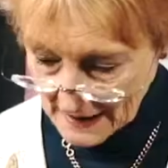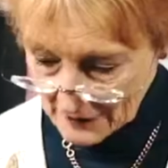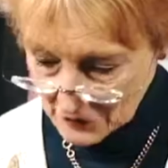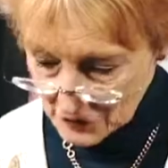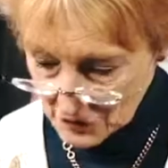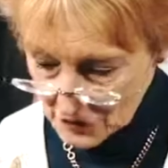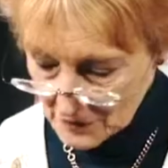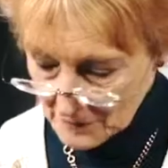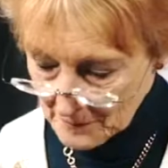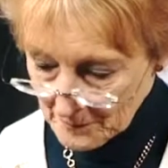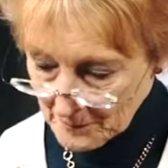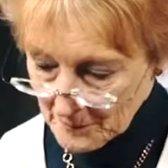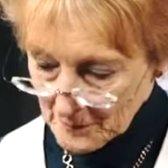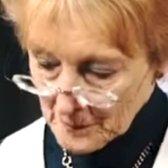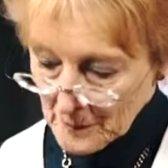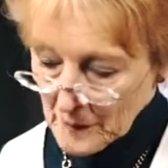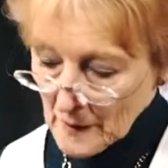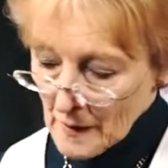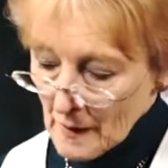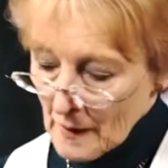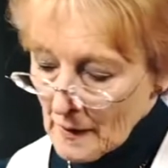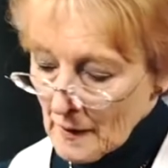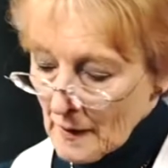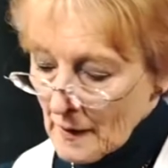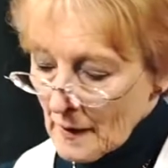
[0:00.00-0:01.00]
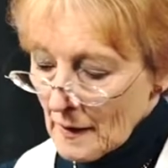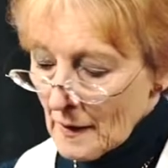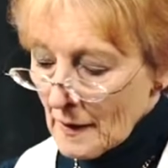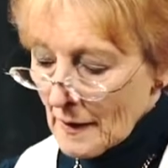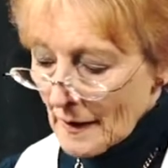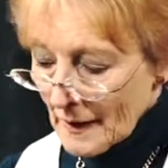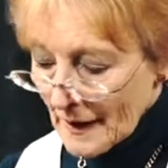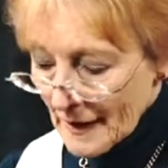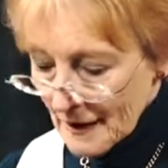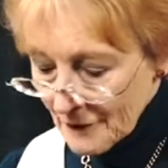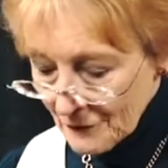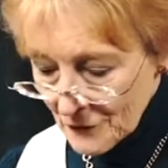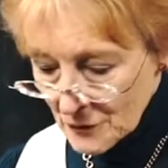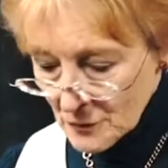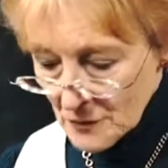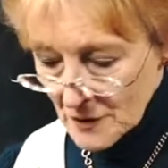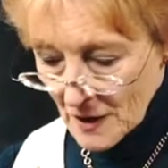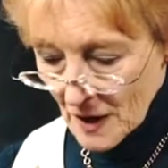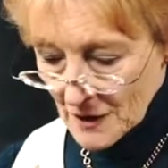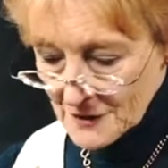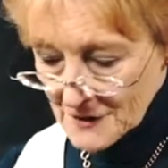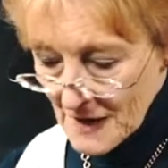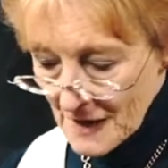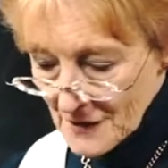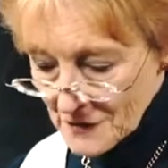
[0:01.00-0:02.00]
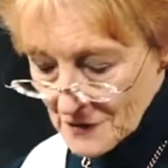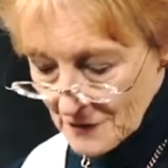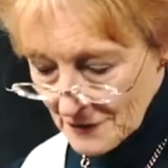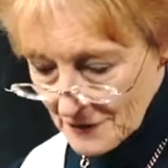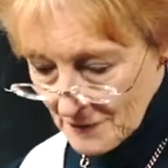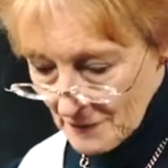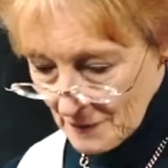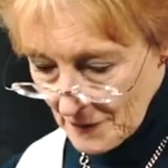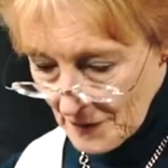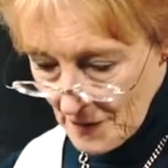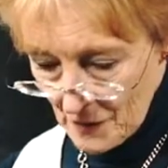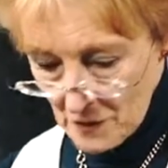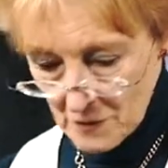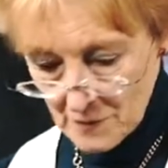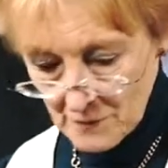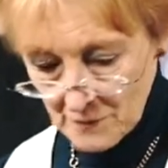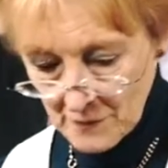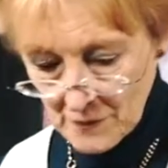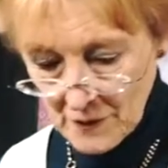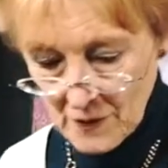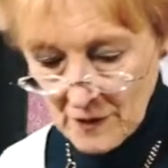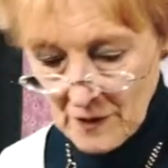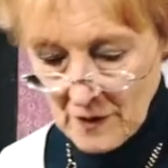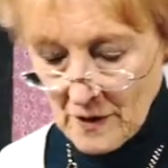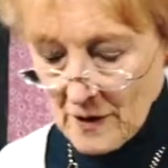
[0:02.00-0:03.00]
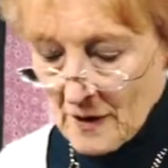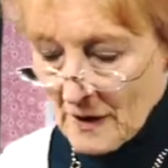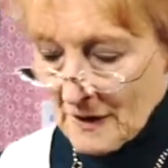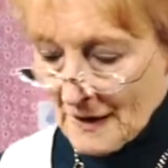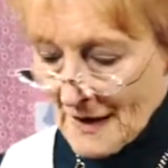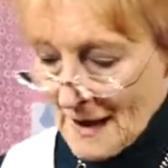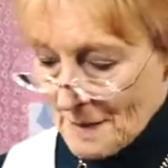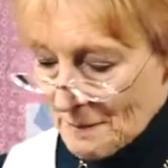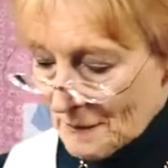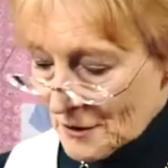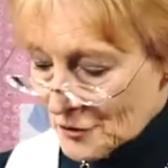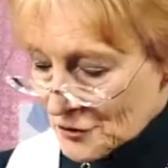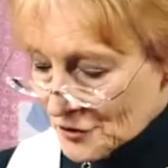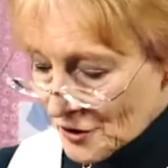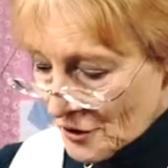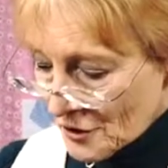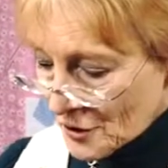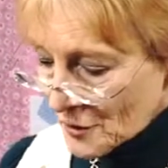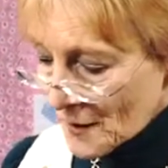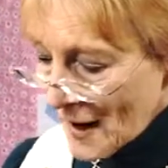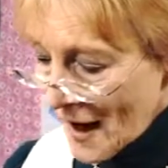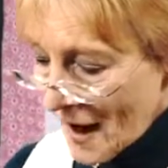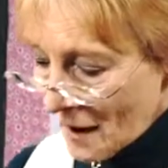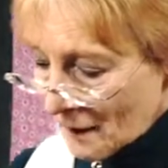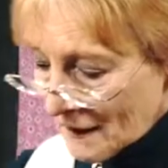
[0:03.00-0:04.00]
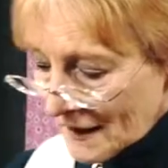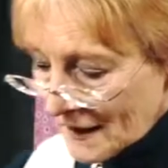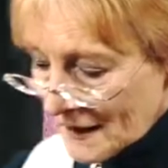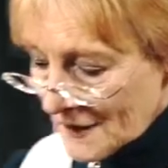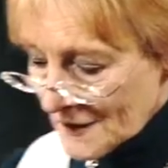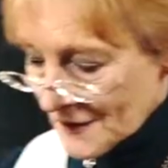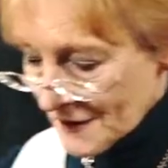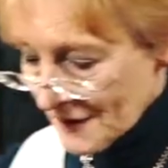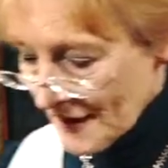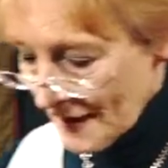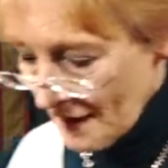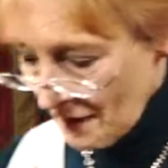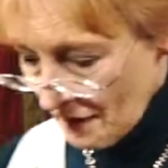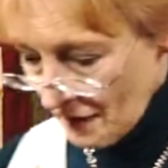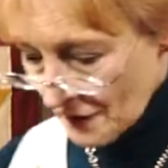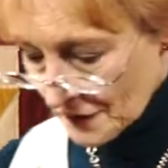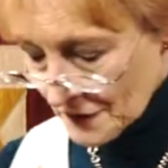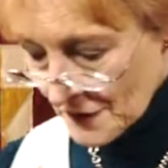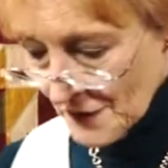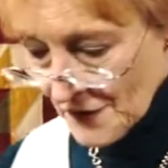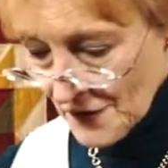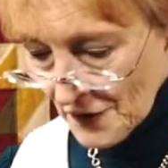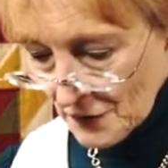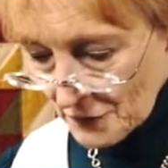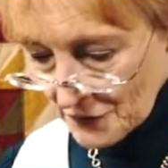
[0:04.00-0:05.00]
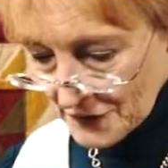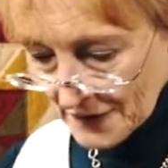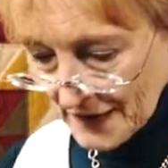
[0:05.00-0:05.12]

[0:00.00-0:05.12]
edge. If you cut 8 of them though, let me show you how easy they are to sew